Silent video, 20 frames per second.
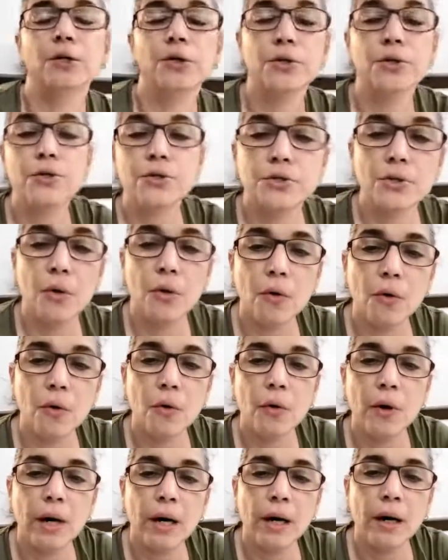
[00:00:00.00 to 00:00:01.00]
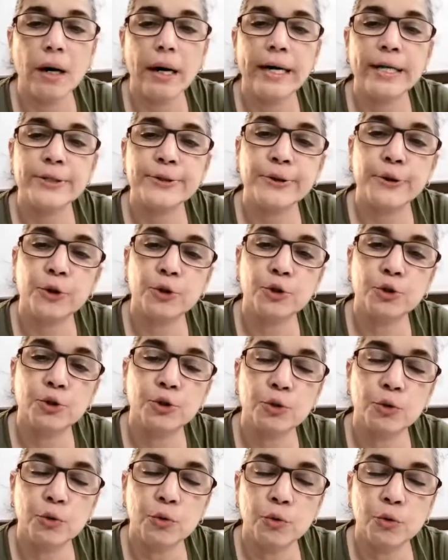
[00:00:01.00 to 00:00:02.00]
So it's good
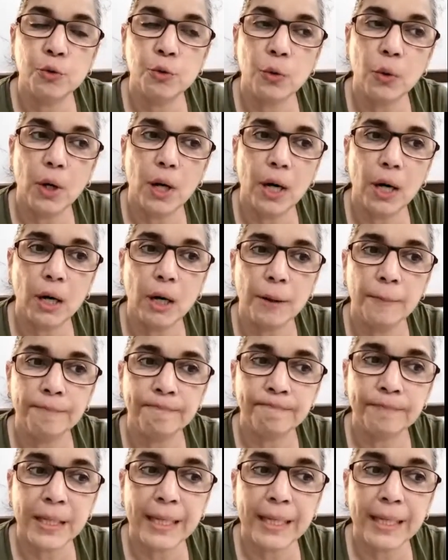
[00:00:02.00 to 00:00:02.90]
to